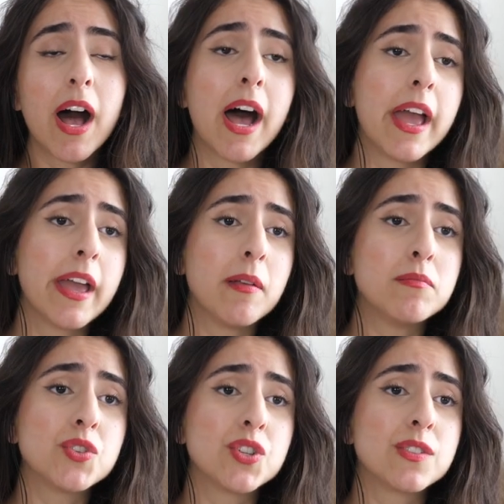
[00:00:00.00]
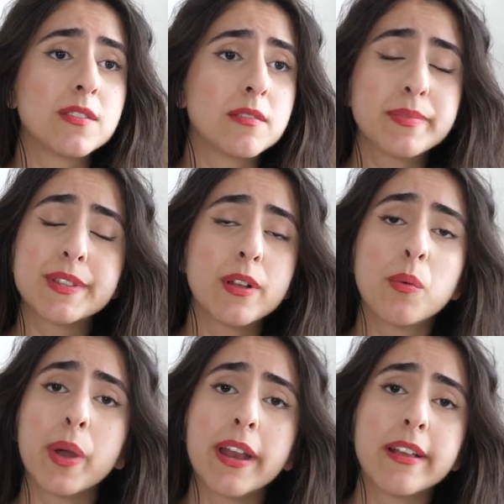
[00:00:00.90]
I'm just still
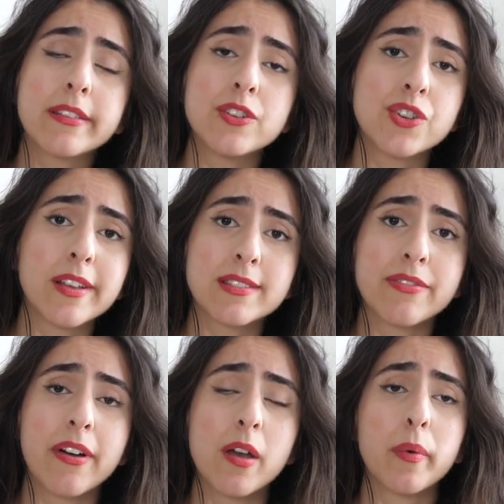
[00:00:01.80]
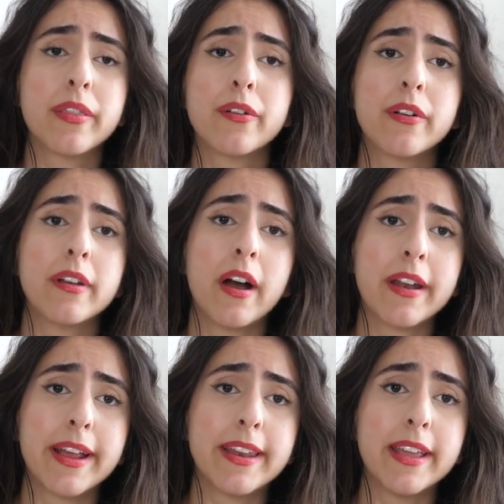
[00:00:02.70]
waiting to justify whether or not
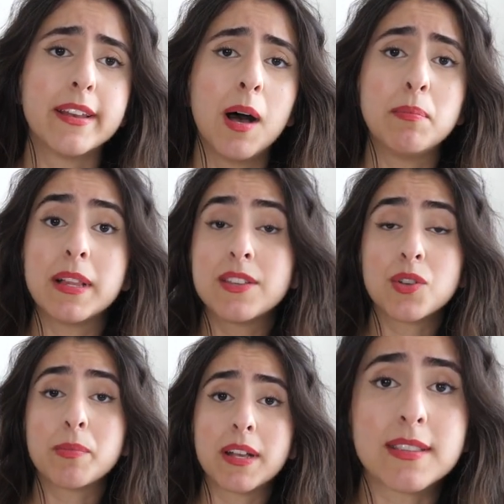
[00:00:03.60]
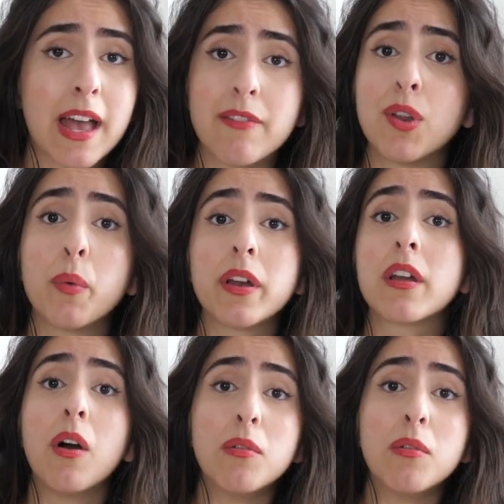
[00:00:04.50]
I need a blazer because I have nowhere to go.